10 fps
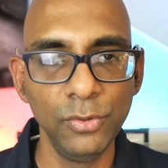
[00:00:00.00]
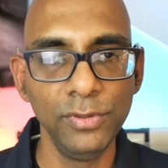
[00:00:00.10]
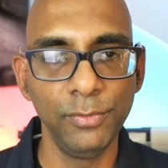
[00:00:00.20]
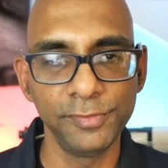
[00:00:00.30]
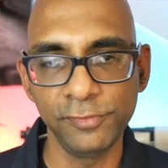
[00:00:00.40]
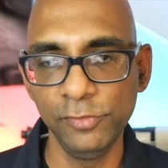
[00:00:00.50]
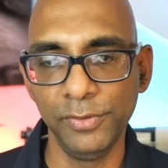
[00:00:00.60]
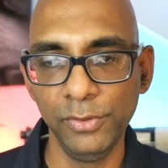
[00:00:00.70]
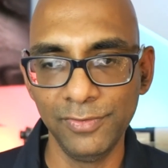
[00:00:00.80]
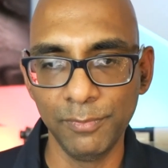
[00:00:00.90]
there was a
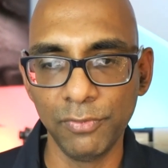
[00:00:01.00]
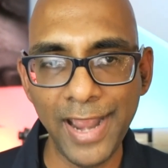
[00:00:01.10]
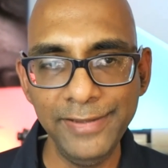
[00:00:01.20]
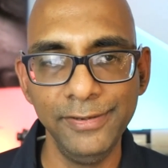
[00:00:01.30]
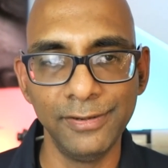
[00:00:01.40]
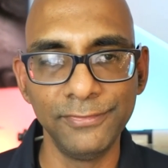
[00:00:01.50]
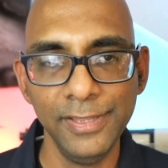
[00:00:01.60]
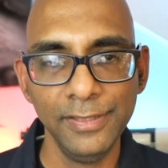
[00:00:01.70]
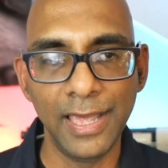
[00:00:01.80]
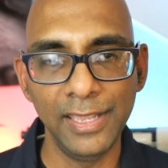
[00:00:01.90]
supernova bright enough
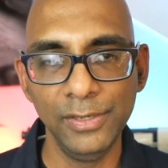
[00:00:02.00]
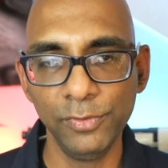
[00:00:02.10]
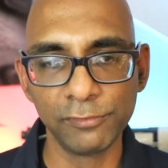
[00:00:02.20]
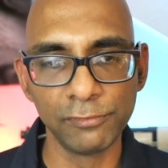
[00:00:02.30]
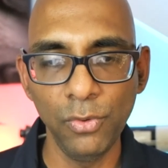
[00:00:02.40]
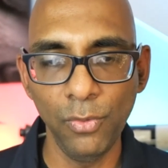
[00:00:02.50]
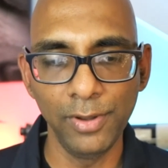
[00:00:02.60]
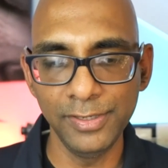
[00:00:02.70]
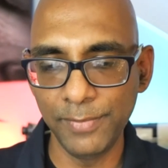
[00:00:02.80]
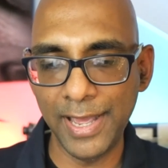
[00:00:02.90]
that it was
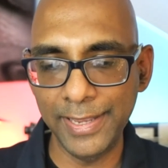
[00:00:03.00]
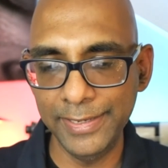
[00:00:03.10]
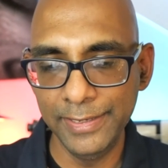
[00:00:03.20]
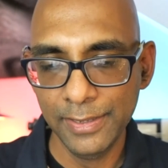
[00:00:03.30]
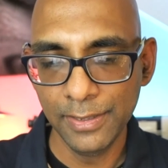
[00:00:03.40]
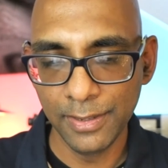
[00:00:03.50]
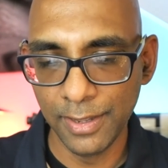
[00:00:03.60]
recorded by uh,